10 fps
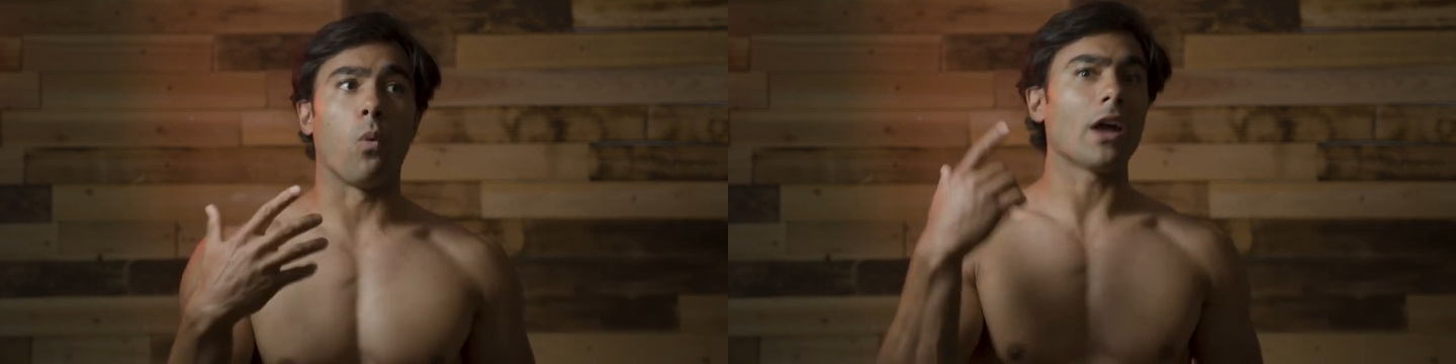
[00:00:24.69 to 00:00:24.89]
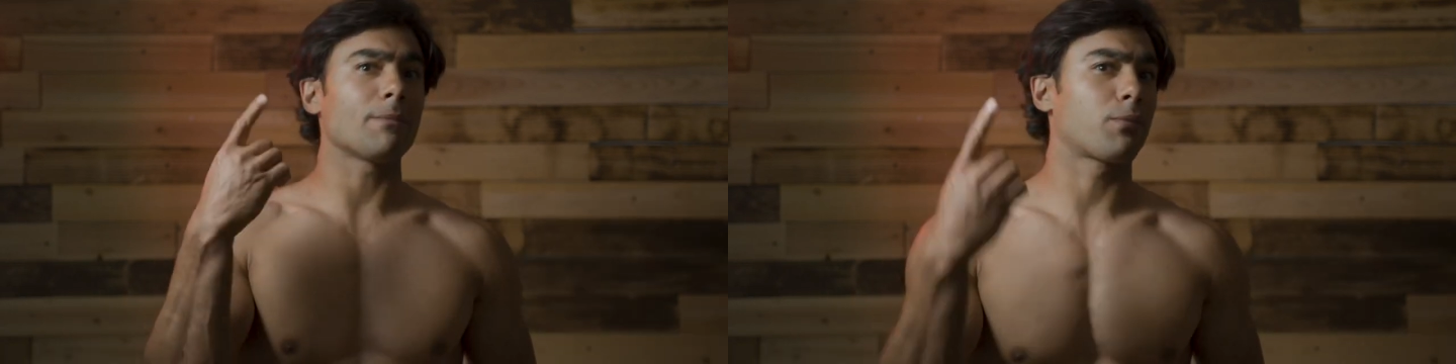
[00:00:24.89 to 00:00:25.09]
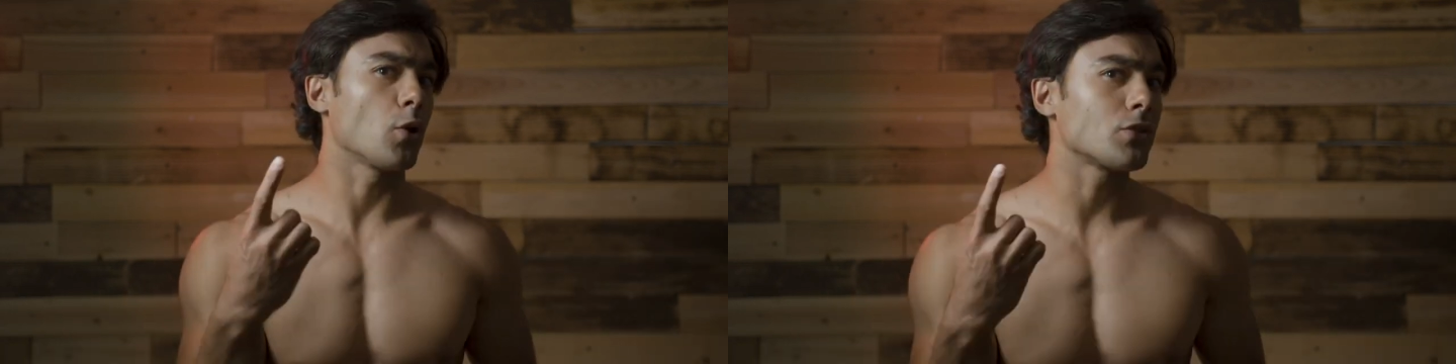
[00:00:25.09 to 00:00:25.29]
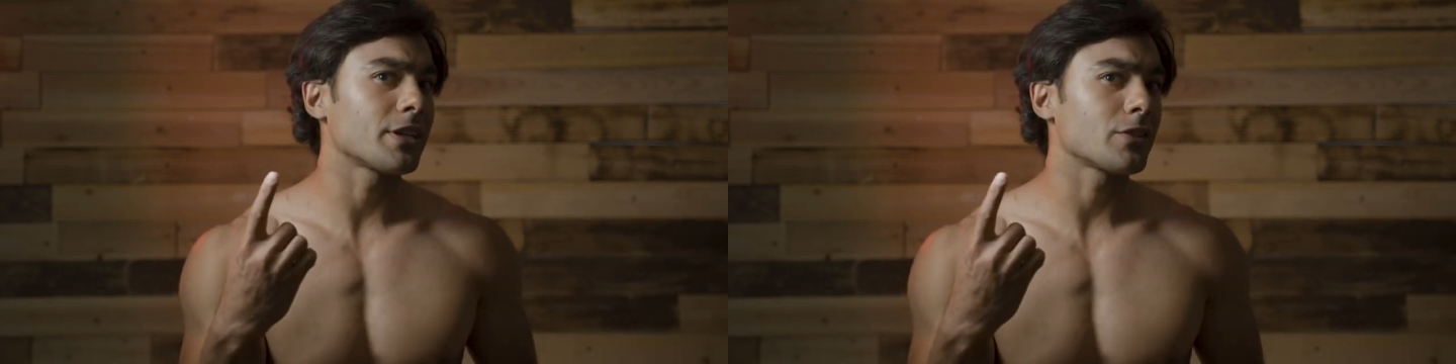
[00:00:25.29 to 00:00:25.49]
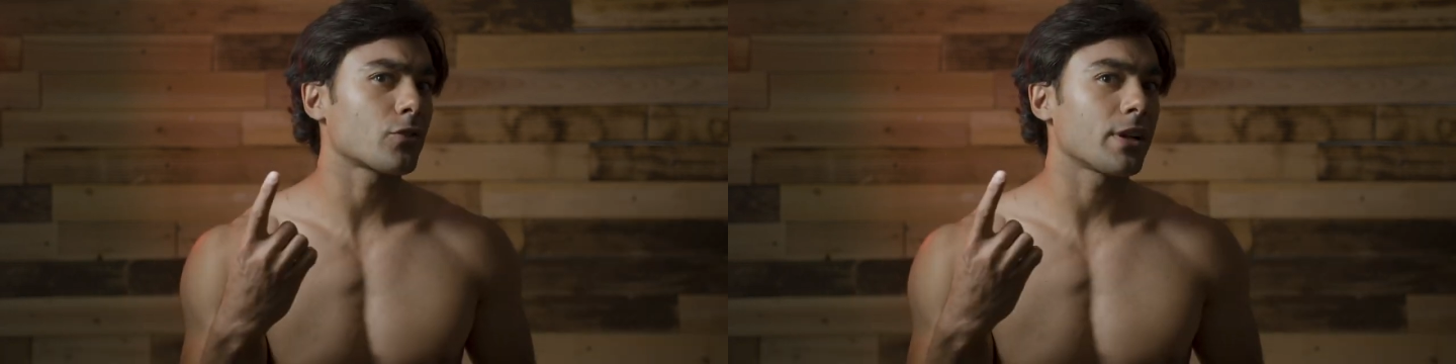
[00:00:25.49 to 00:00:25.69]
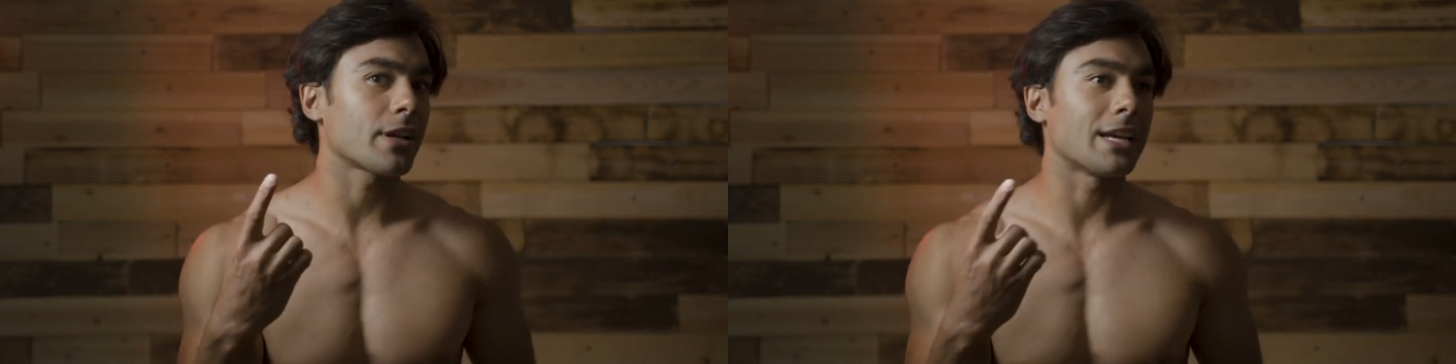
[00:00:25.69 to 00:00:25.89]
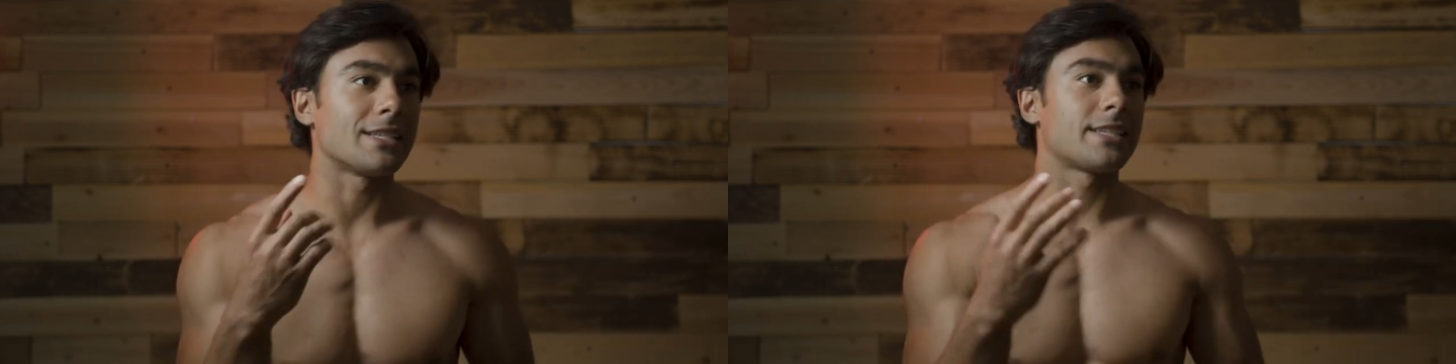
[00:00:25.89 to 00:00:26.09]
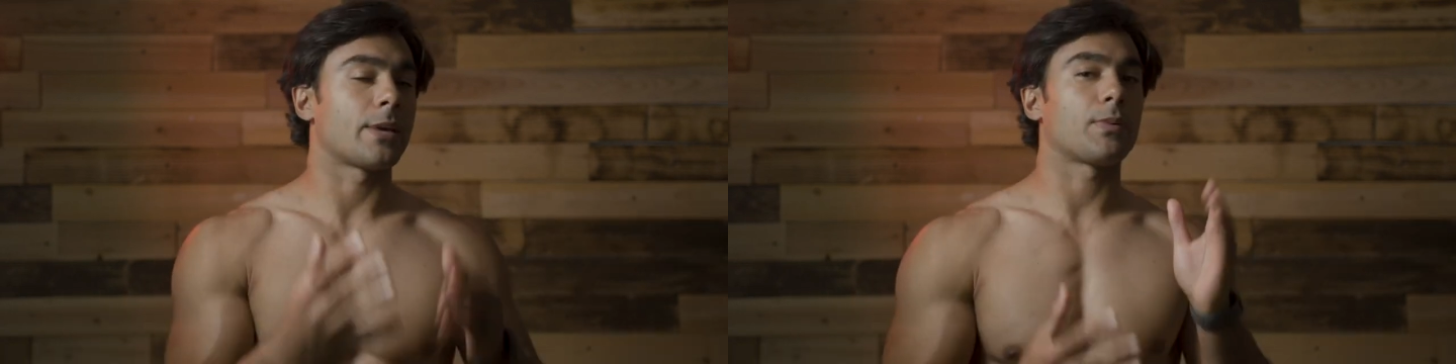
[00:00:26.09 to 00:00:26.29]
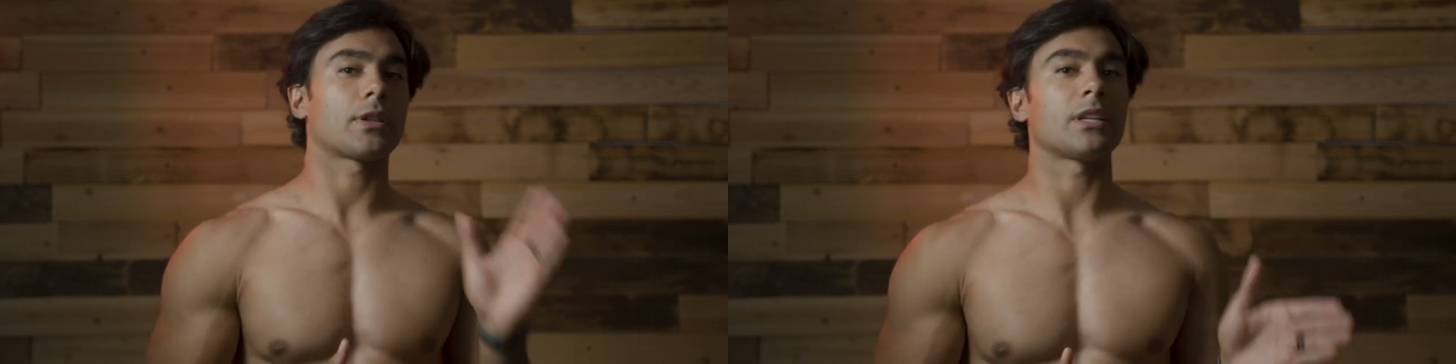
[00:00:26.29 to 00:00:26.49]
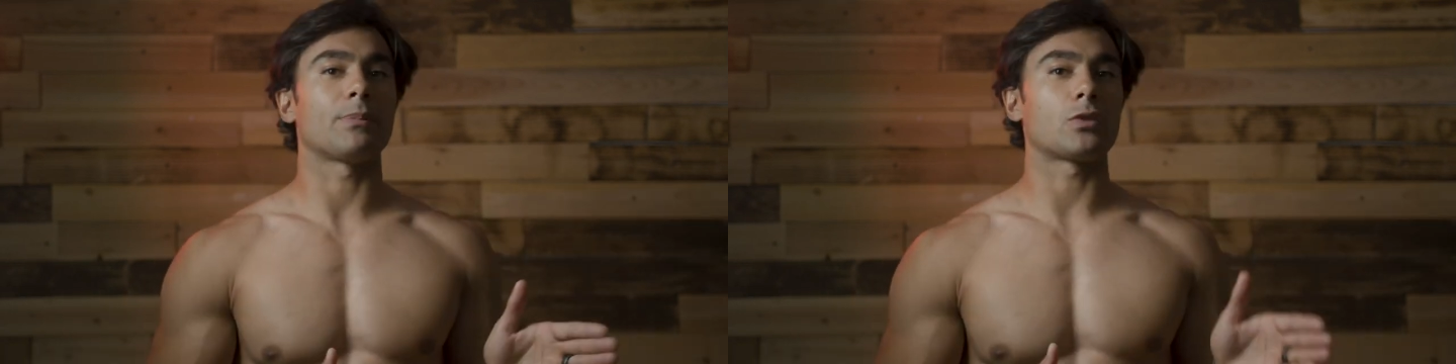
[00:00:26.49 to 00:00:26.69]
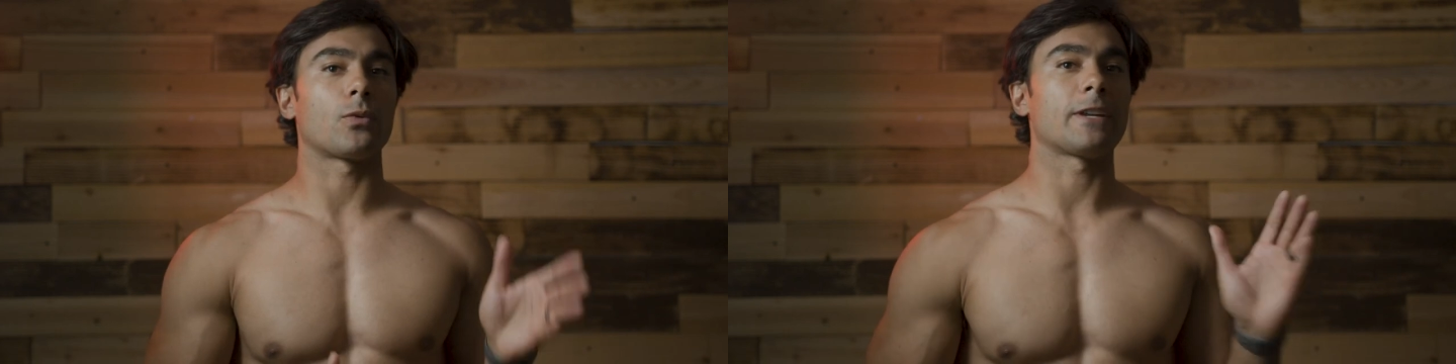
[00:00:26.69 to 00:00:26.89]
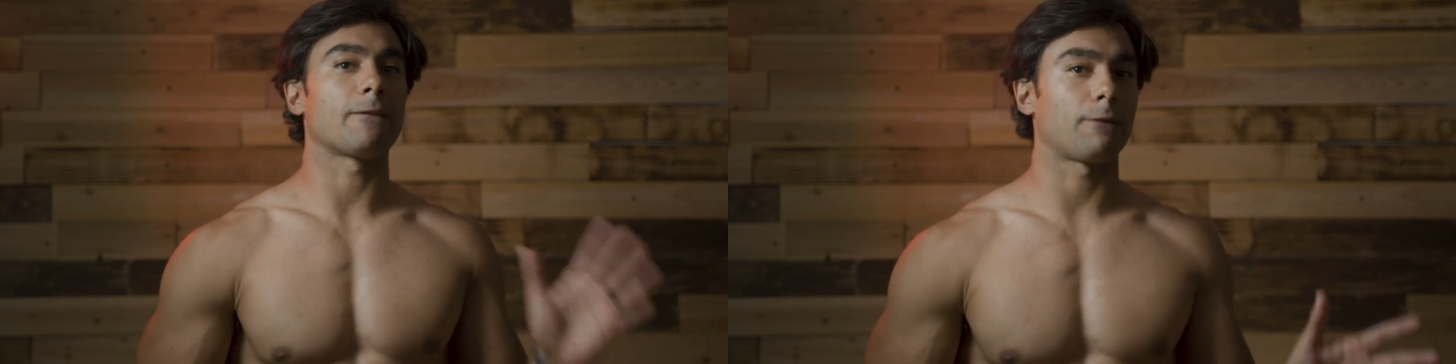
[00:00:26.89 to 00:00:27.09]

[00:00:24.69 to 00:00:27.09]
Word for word: One protein drink is typically between